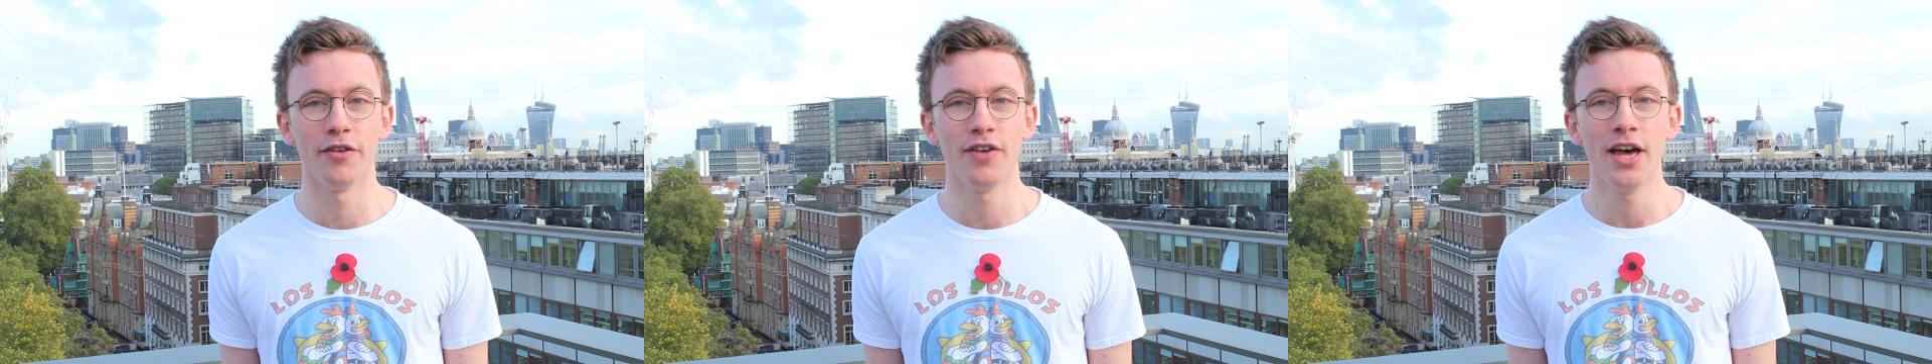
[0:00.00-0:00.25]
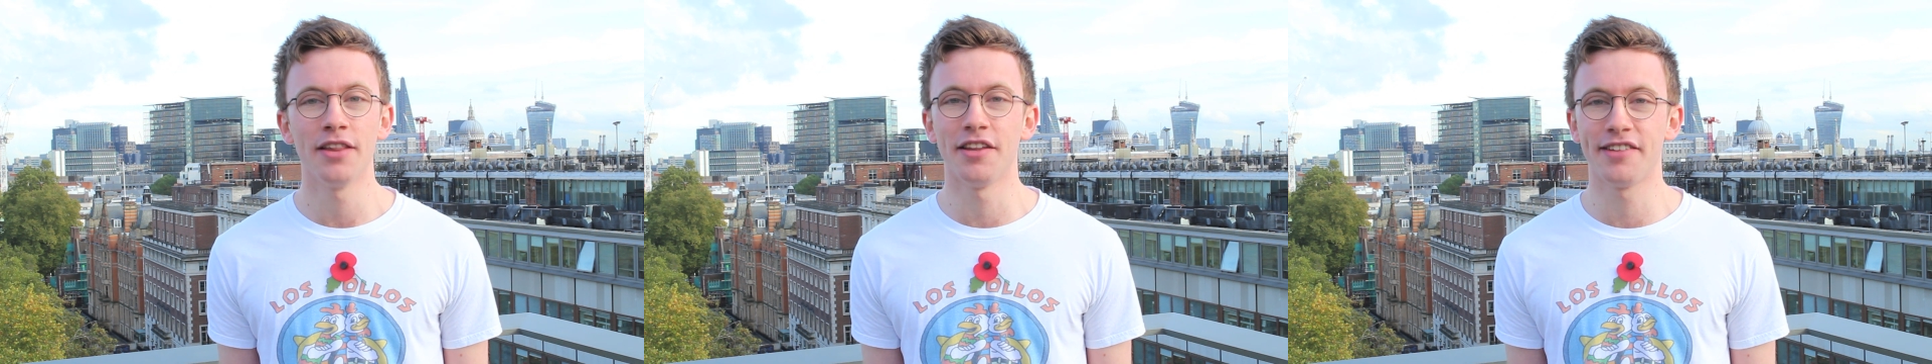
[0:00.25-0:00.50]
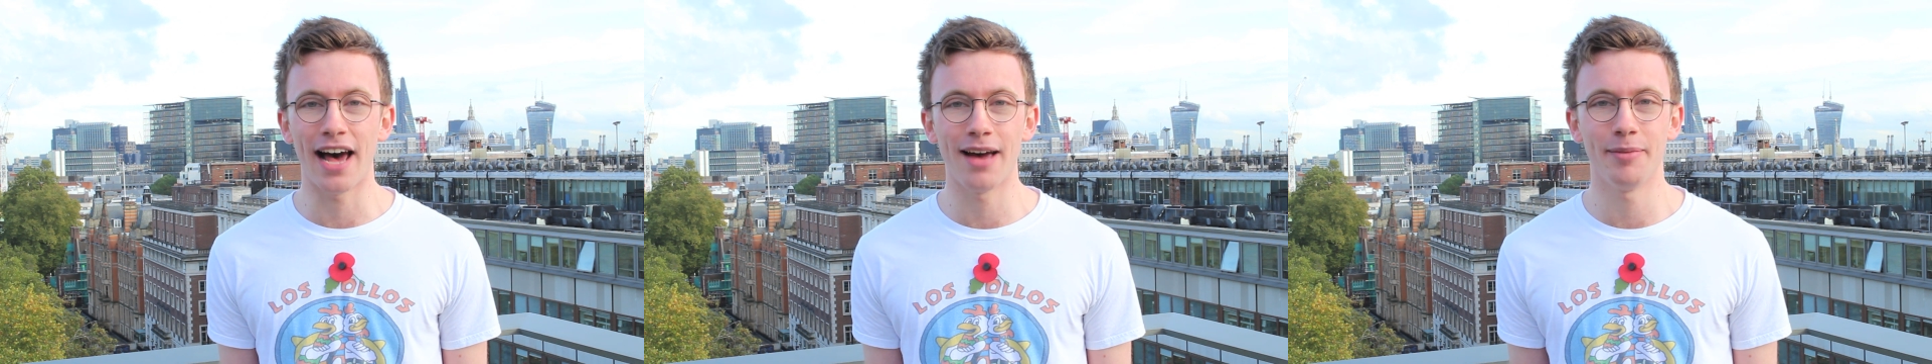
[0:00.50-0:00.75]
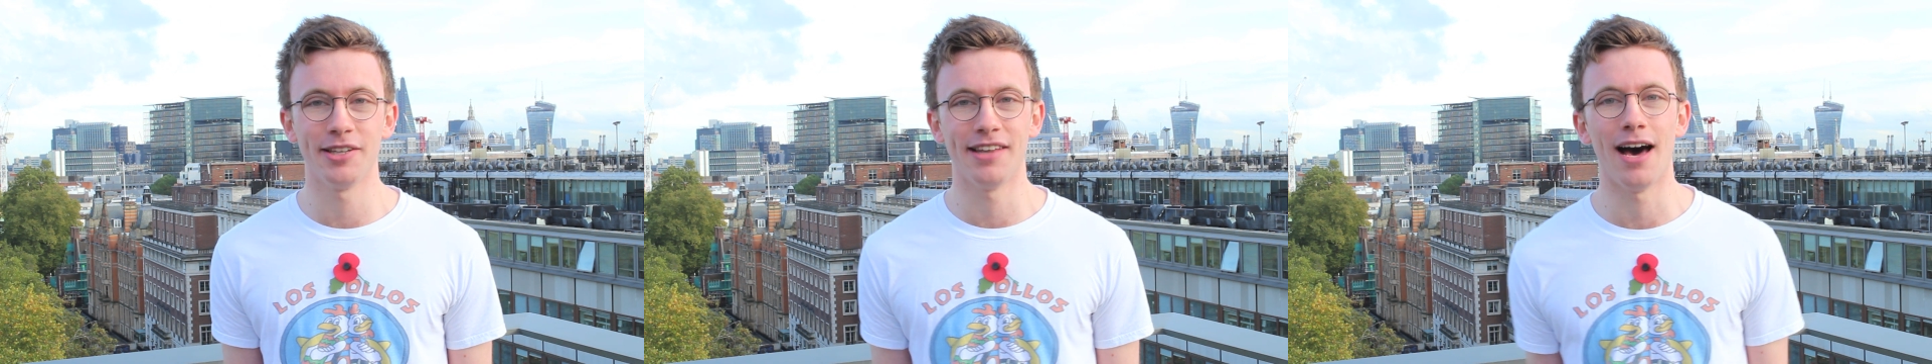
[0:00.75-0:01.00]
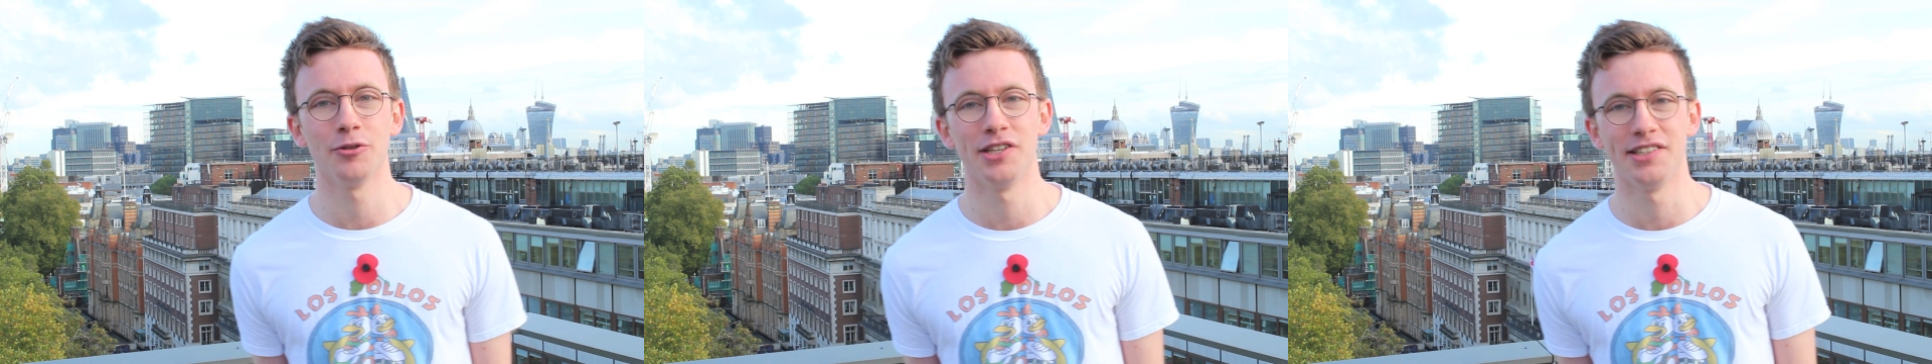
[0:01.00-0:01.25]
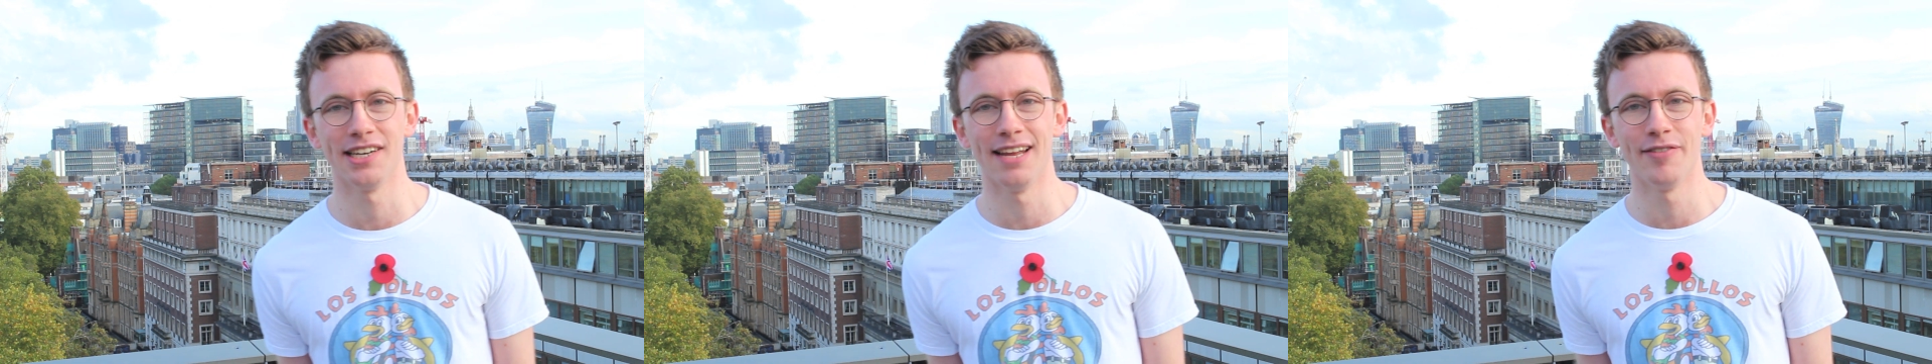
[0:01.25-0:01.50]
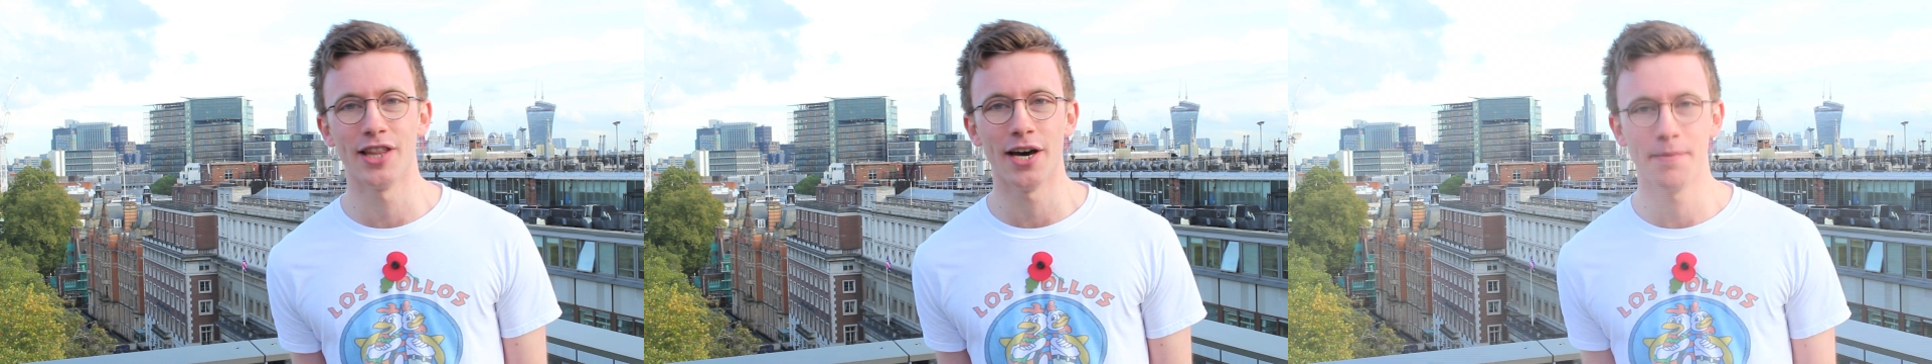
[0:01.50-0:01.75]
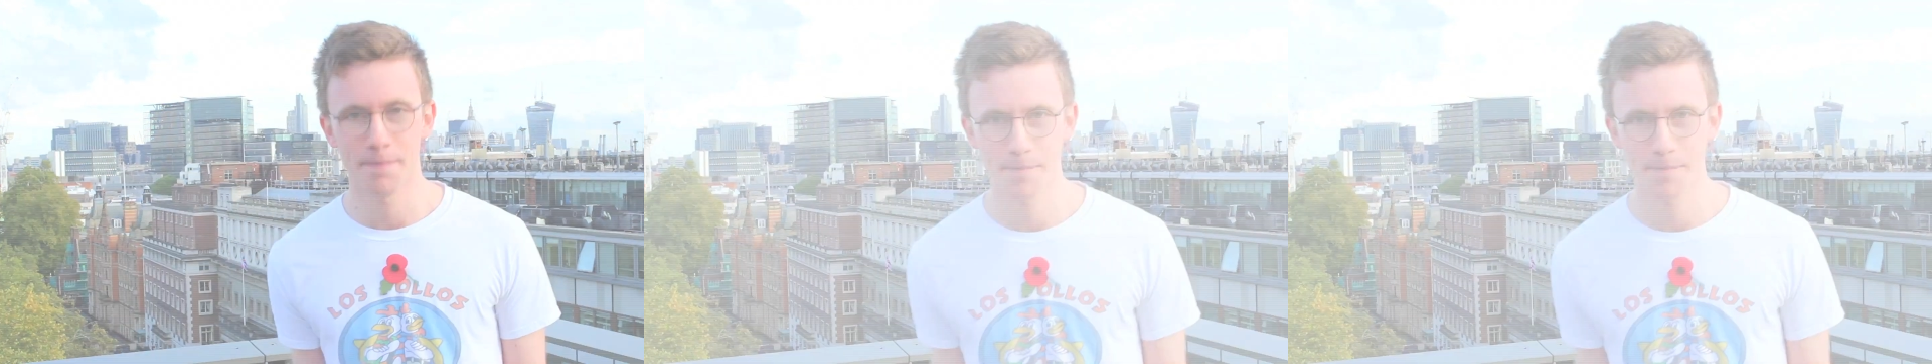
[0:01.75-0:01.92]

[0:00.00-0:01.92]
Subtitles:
of. The time is now to deliver that.